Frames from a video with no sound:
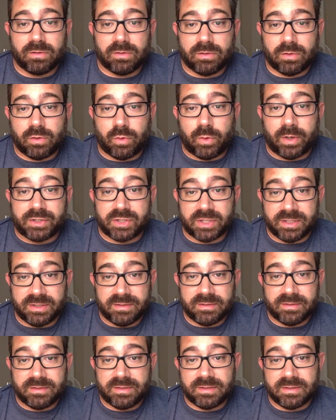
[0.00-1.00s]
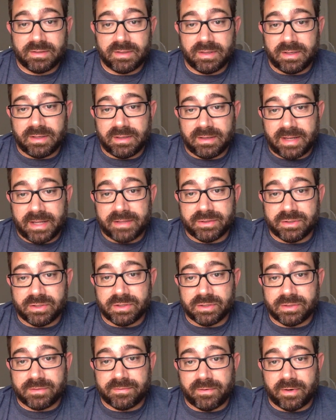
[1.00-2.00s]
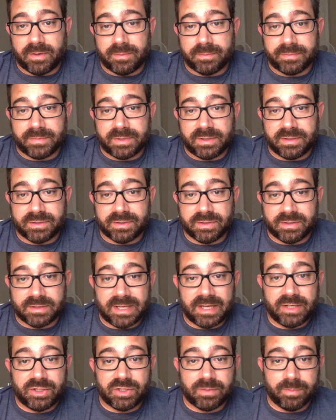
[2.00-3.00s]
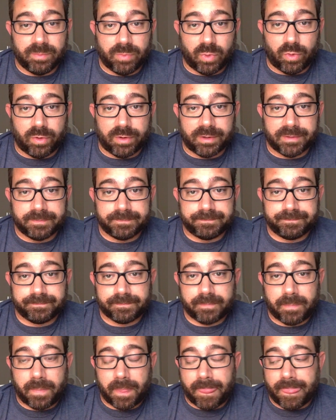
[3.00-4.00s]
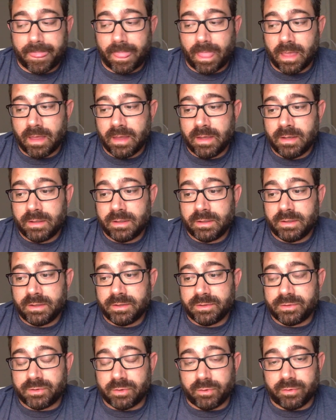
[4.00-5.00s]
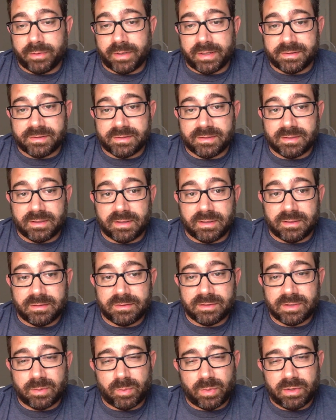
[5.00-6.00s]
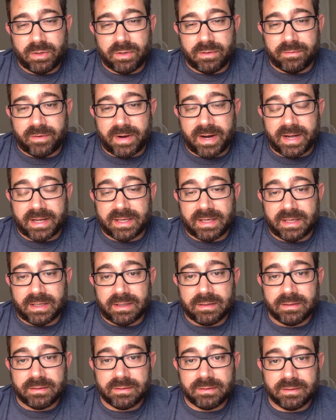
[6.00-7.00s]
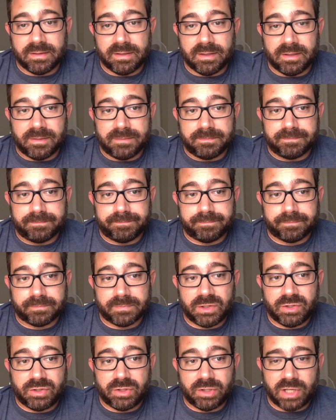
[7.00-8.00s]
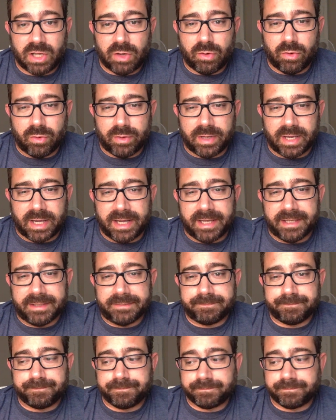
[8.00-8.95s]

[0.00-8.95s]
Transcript: questions and answers from the dissertation board. So that's uh, somewhat nerve wracking. Um, should go okay